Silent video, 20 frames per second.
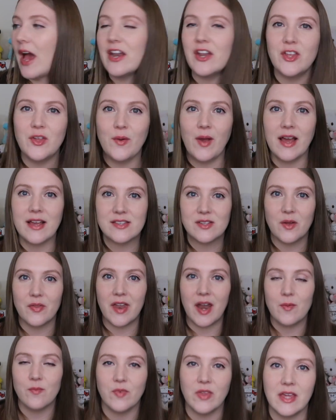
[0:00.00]
I know you guys know
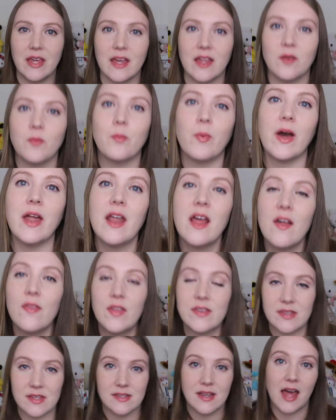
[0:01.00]
that I'm vegan, but
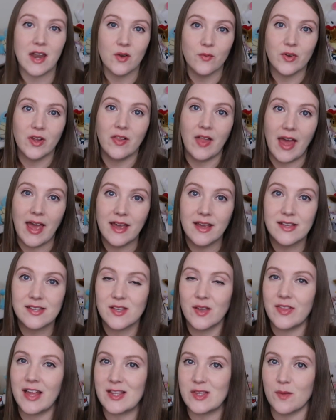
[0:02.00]
this is not a real egg,
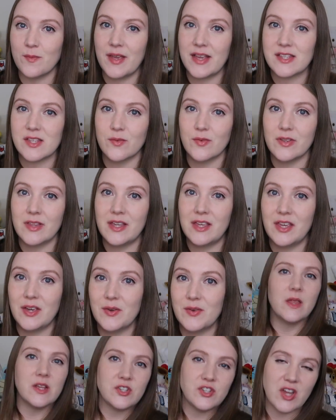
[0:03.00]
so that's what makes it really
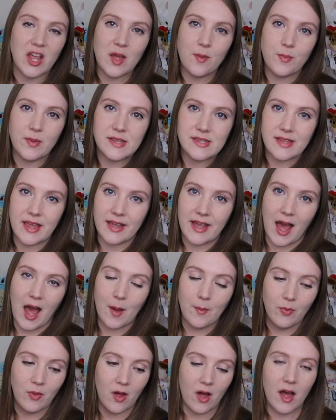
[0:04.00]
cute. The shape is like
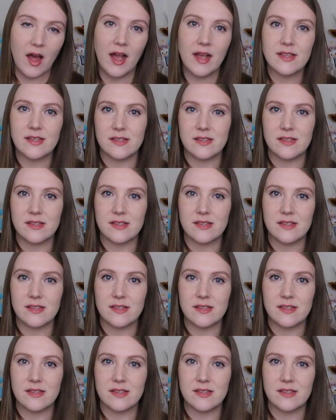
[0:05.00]
oblong.